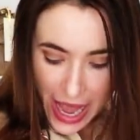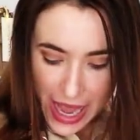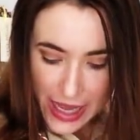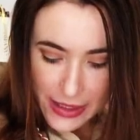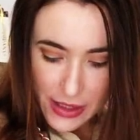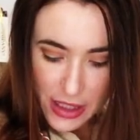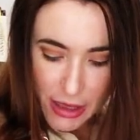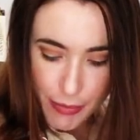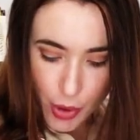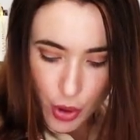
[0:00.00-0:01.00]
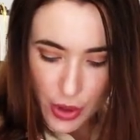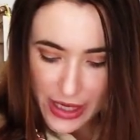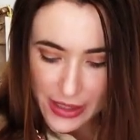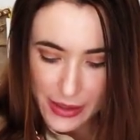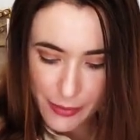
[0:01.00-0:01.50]
And the
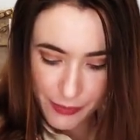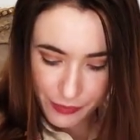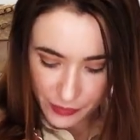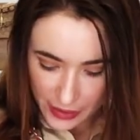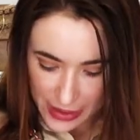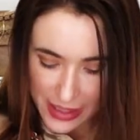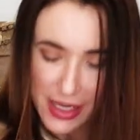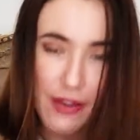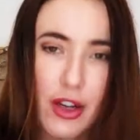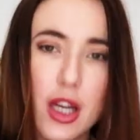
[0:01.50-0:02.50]
boys, let's have a